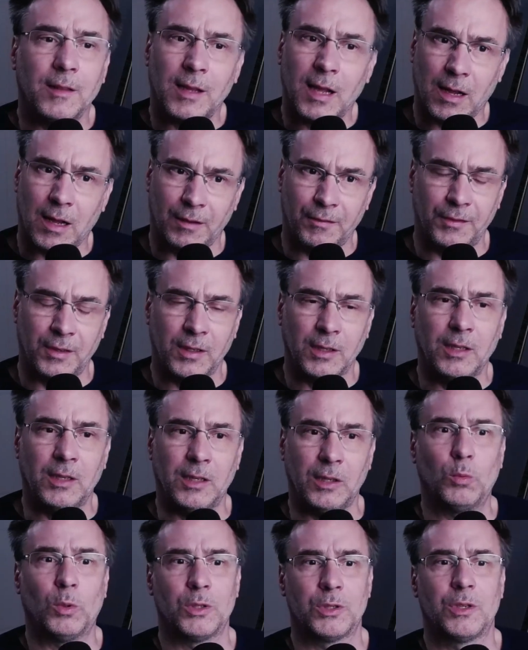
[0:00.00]
loved.
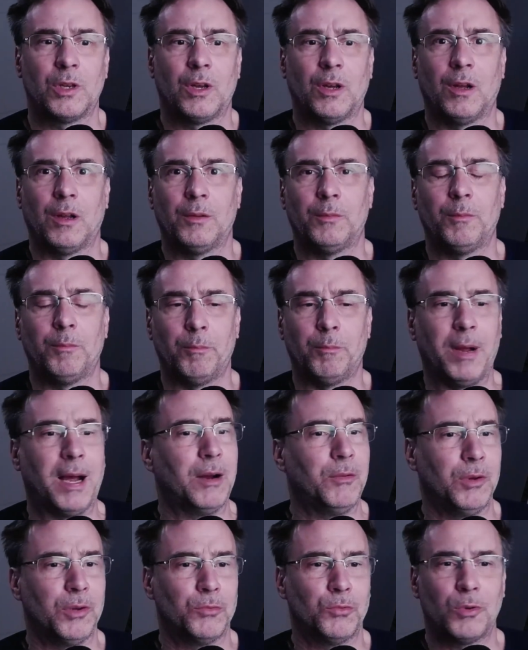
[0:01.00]

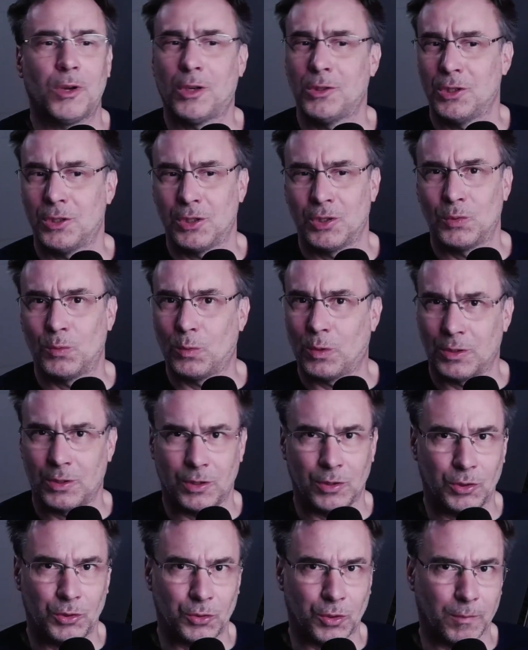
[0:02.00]
Barry Rogers
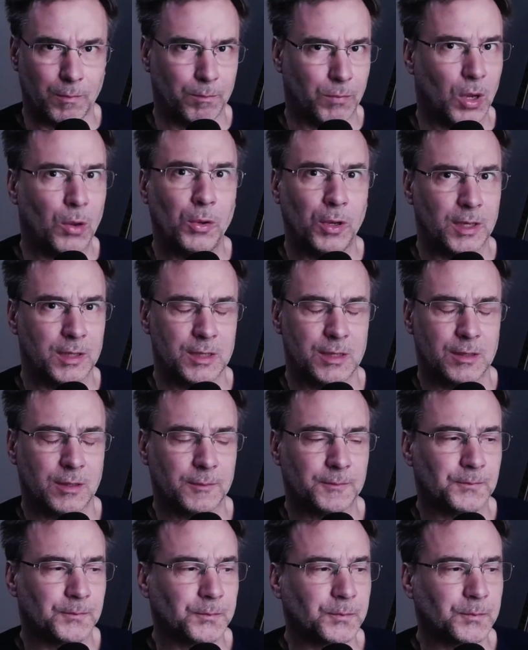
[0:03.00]
was a trombonist,